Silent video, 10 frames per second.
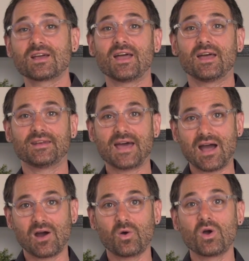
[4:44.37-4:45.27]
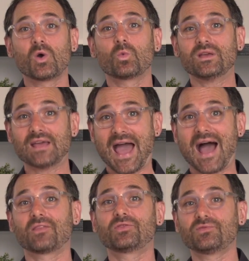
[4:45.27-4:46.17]
and now we
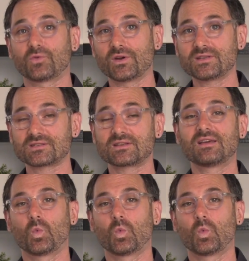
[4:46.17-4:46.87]
add the voice.